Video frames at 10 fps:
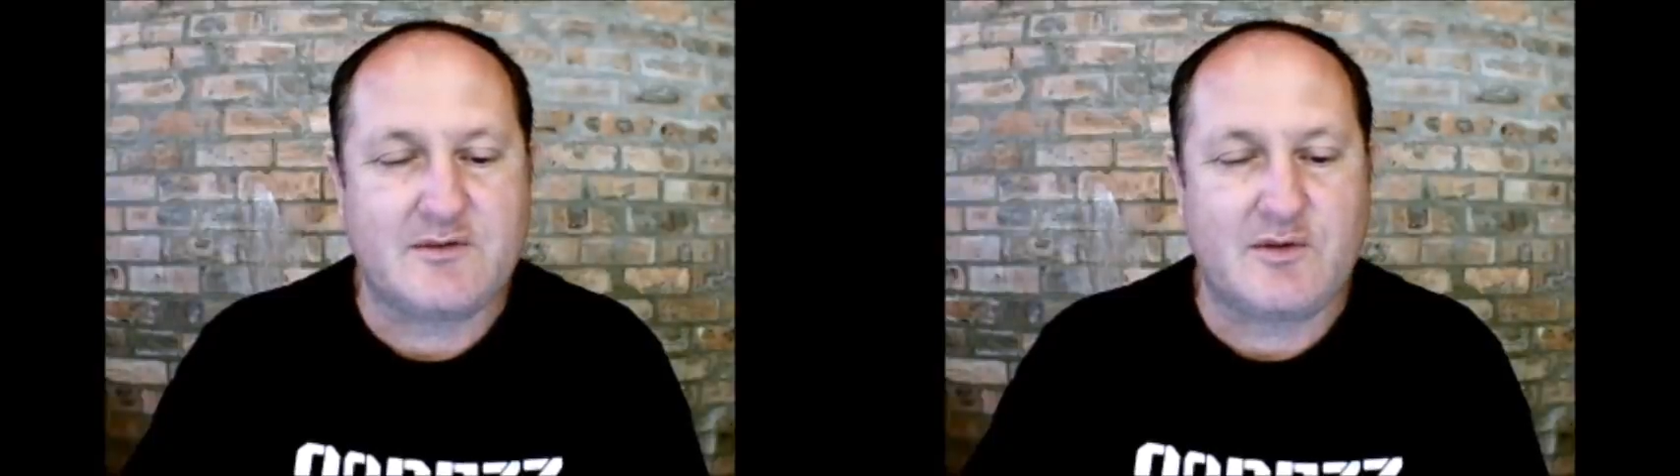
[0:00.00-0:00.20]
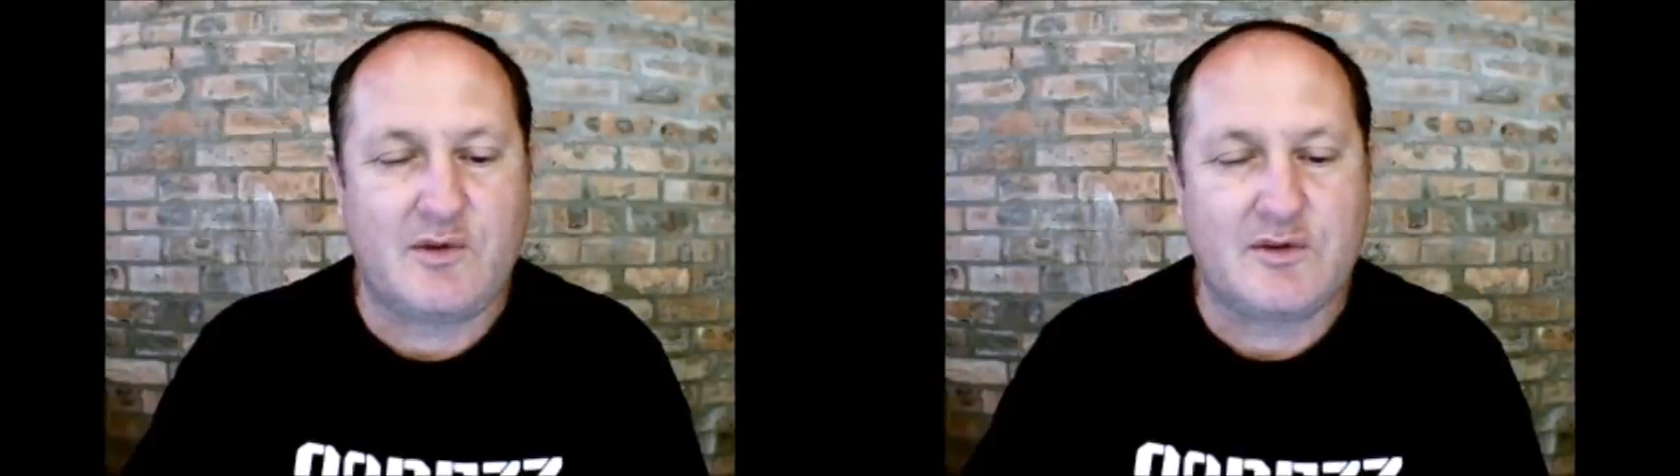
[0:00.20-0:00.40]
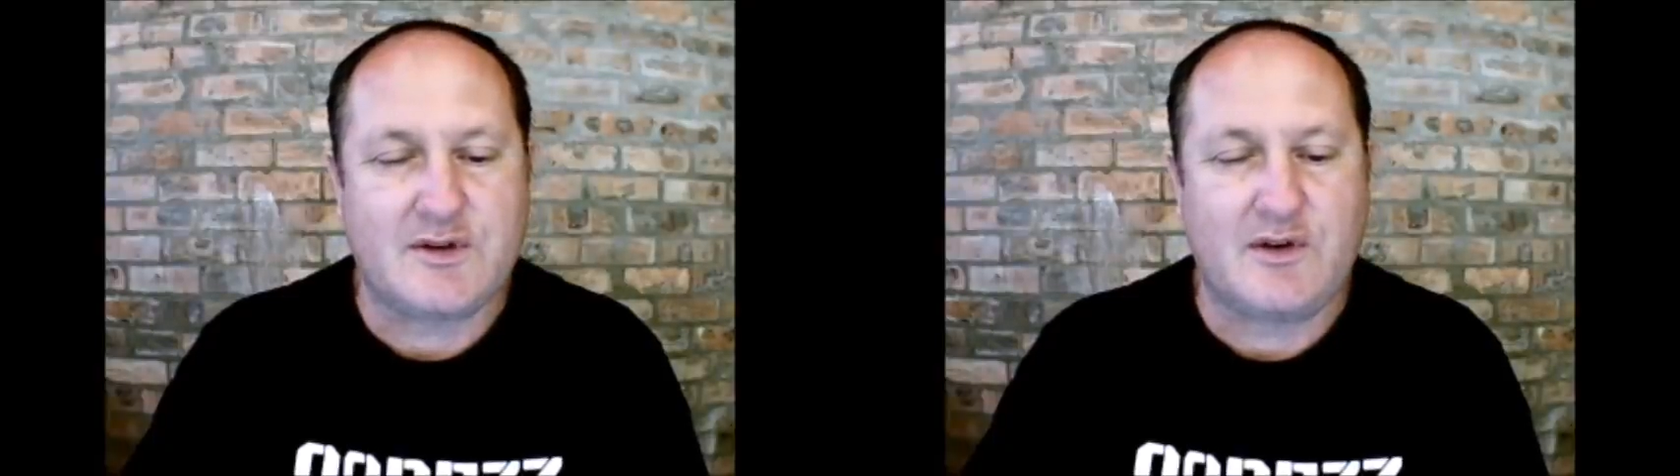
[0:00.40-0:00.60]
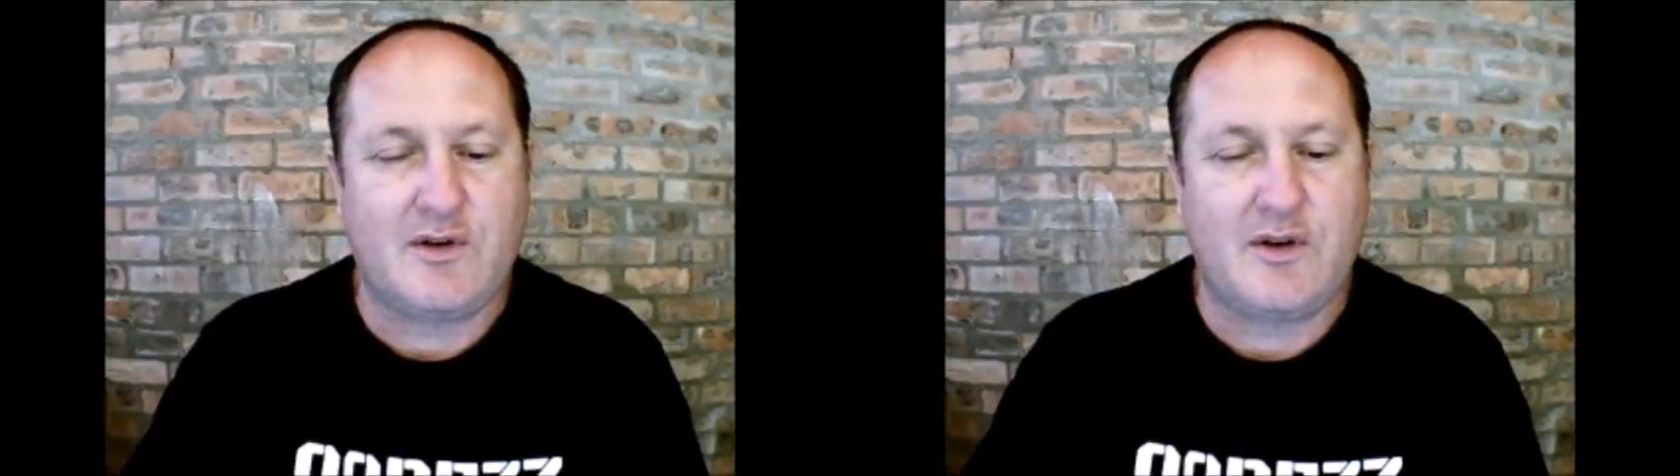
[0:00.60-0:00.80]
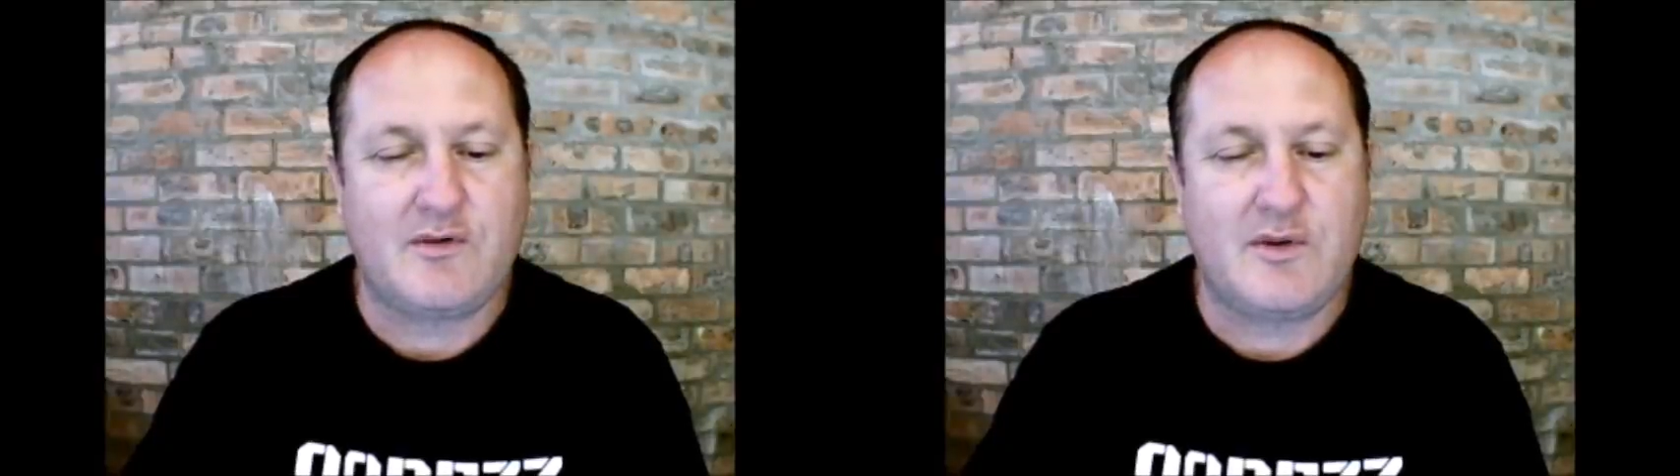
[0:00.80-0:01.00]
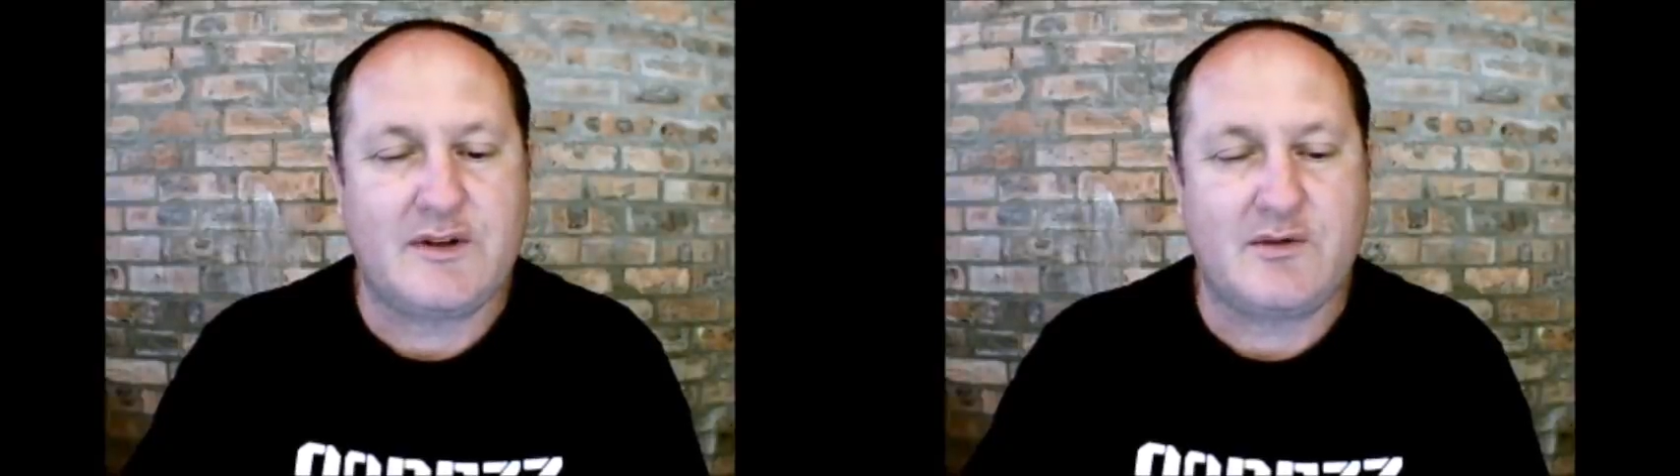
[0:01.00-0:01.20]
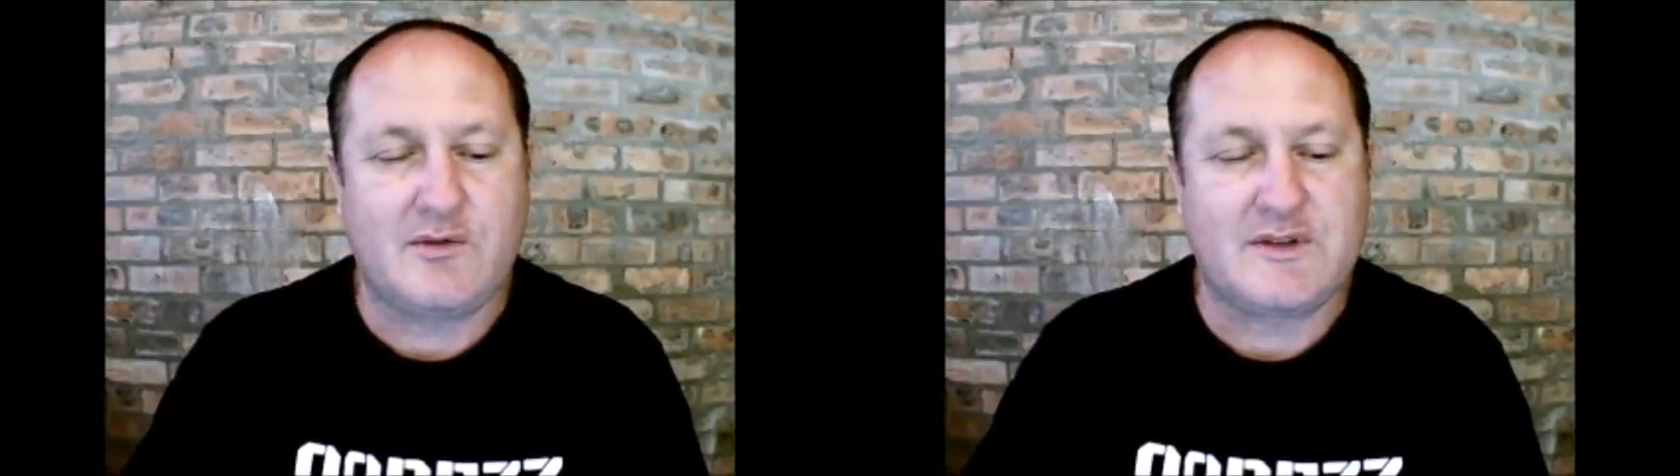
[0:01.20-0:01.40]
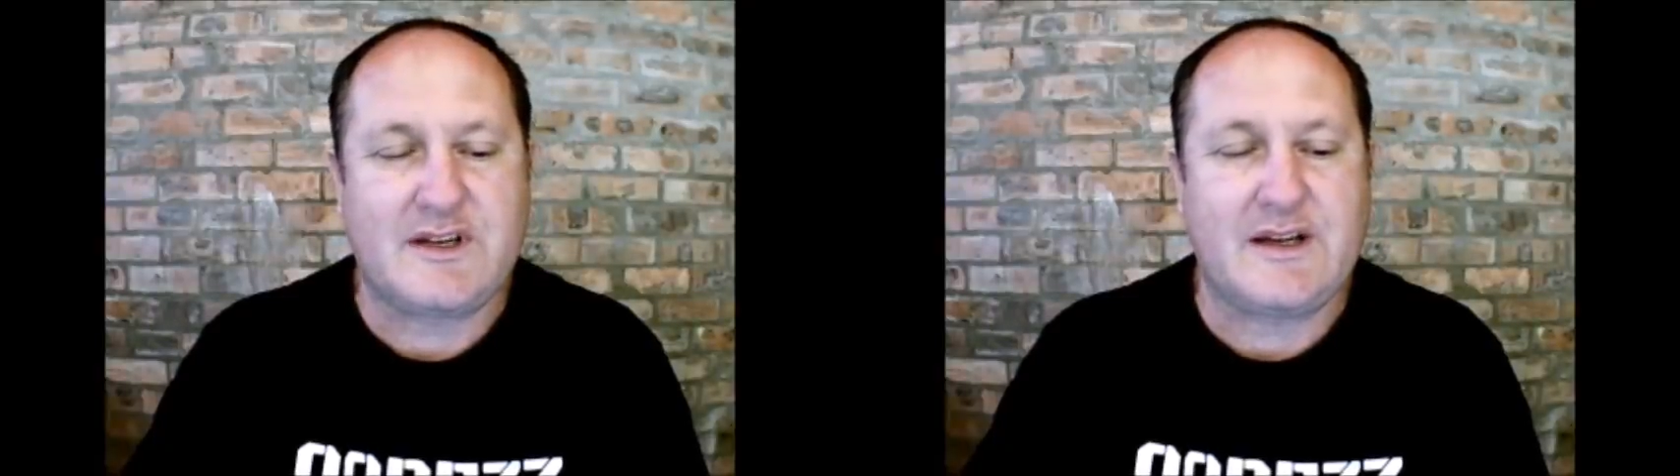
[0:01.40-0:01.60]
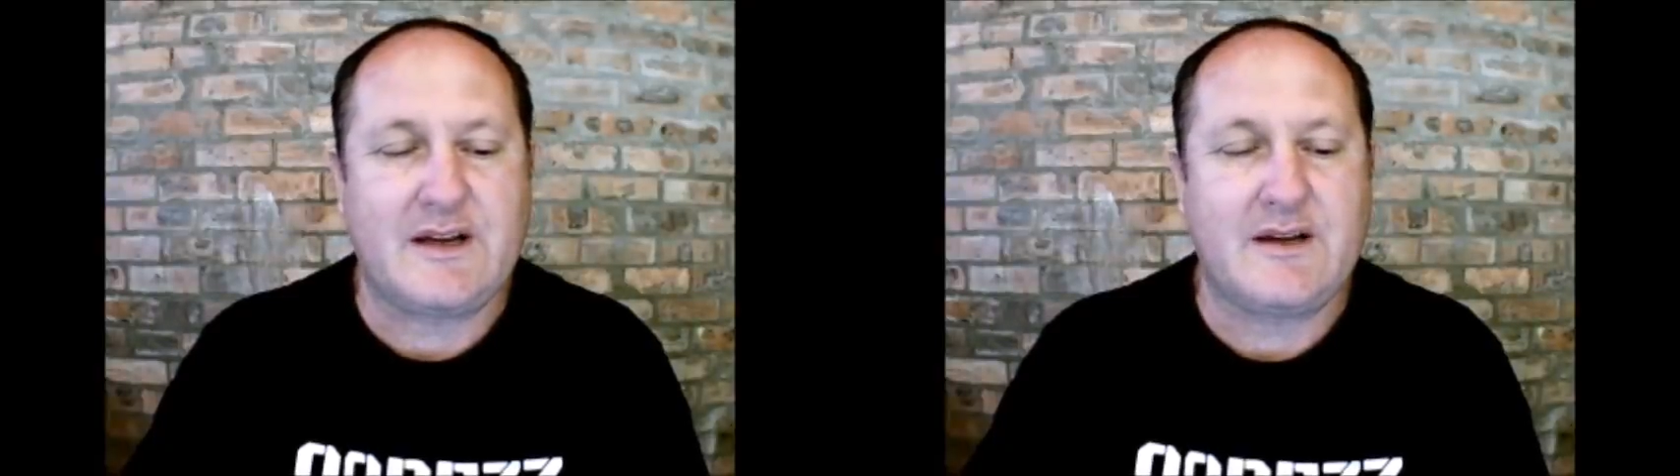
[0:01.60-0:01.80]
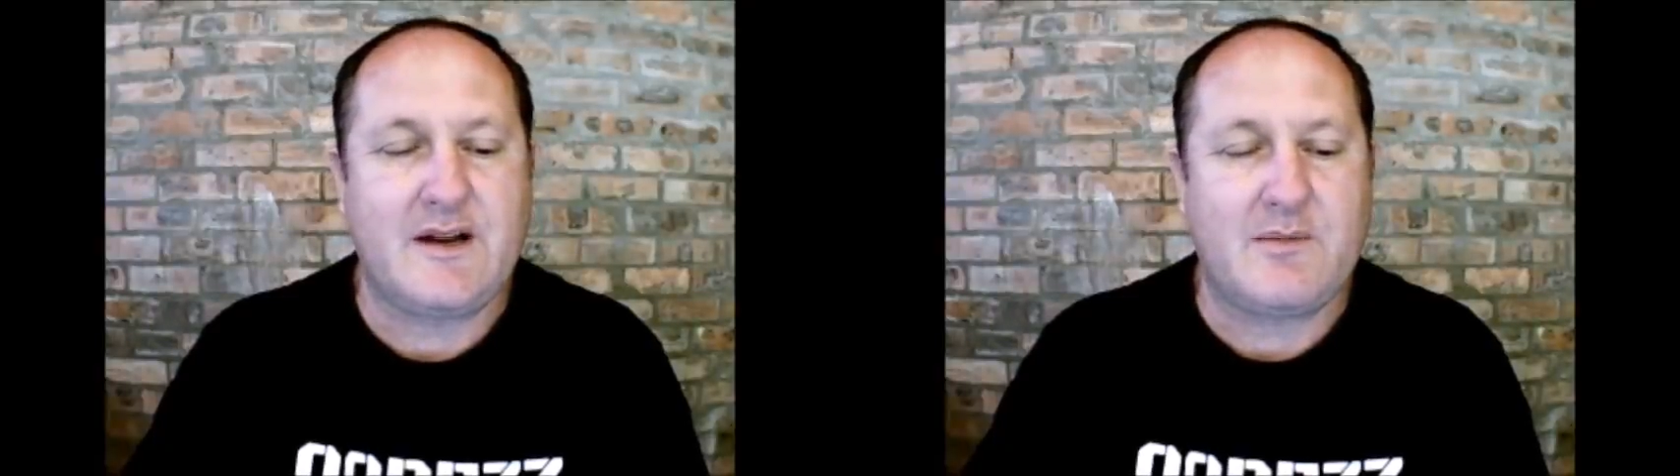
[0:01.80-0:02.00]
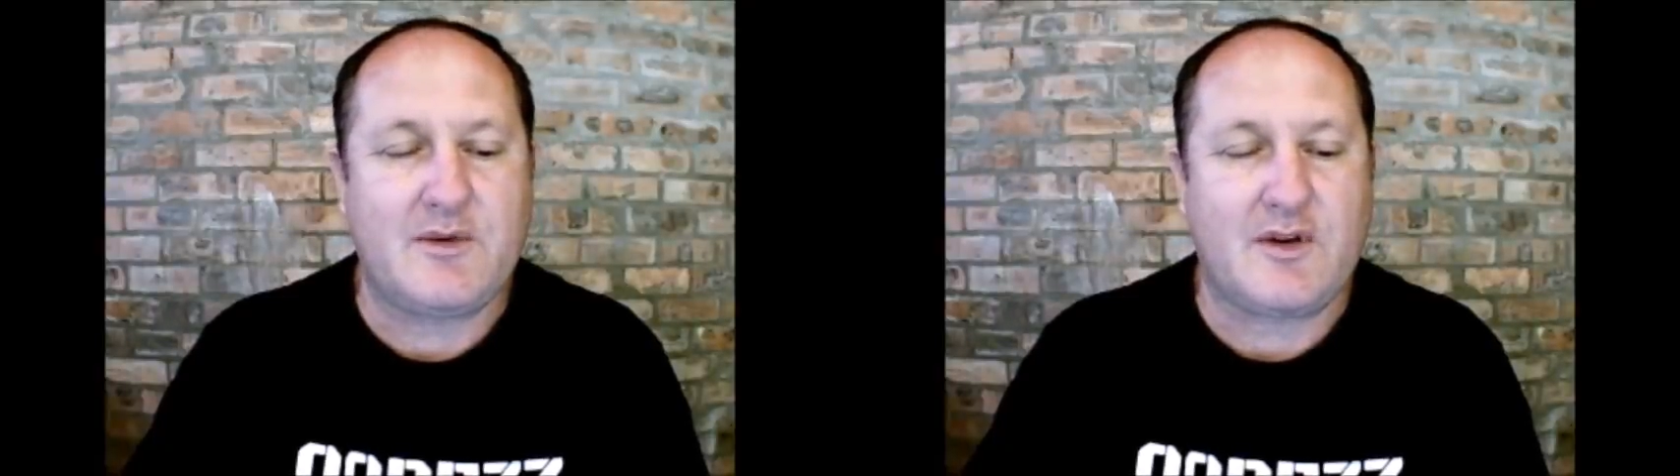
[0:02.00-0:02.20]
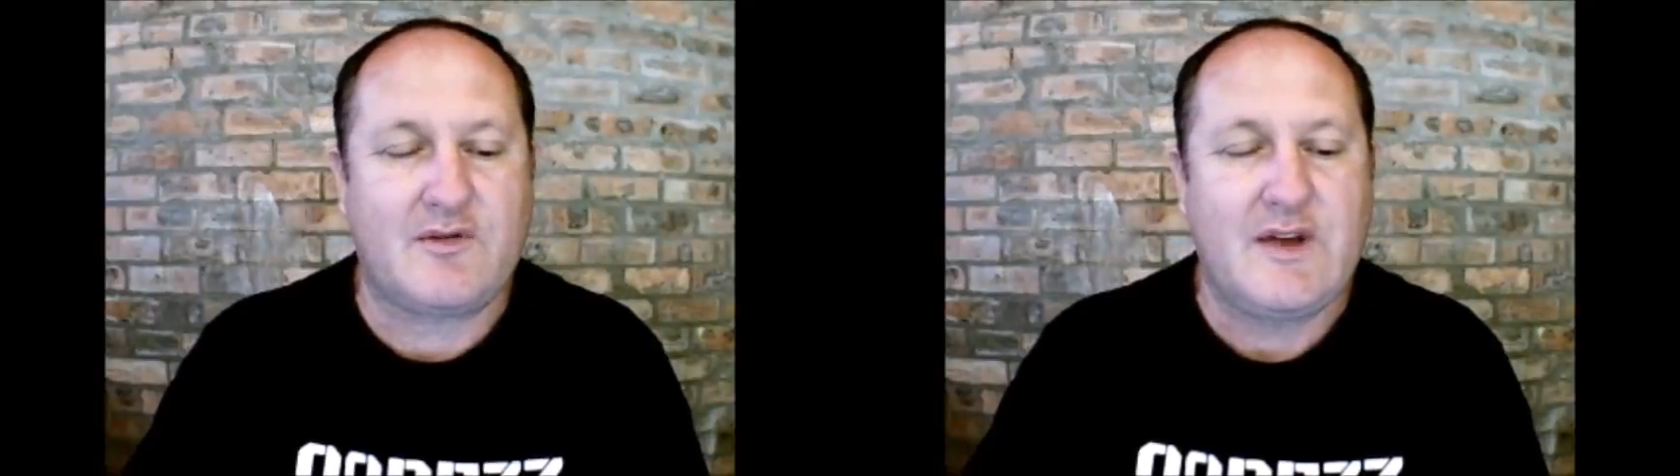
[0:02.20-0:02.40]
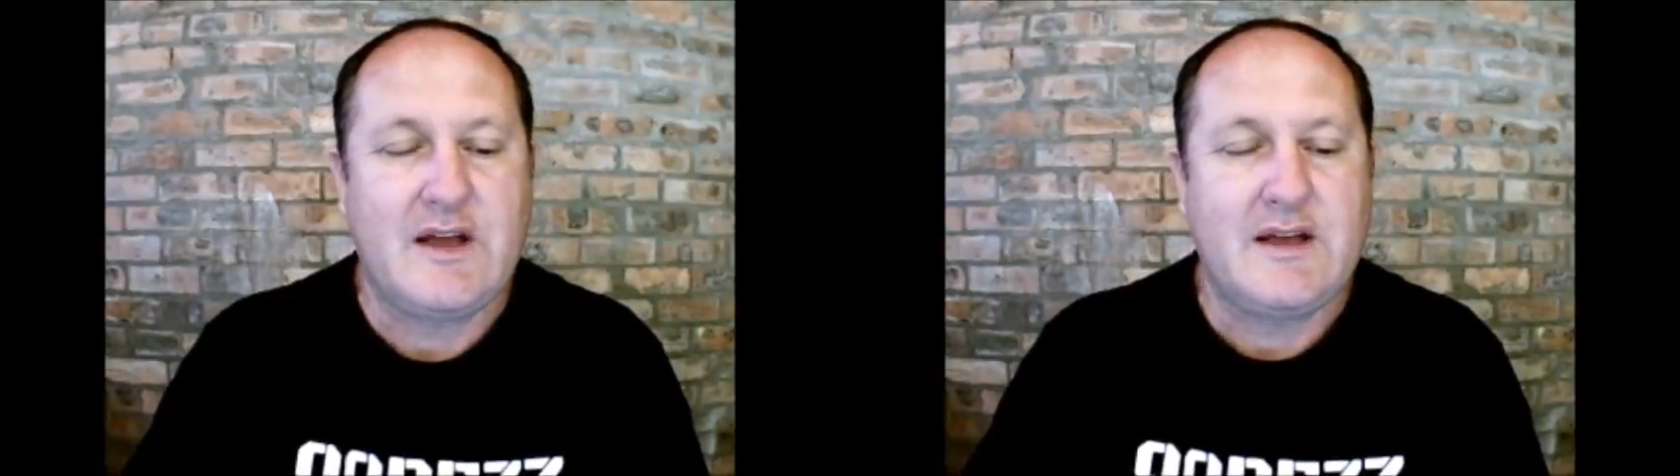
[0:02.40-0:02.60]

will also go a long way towards getting a number of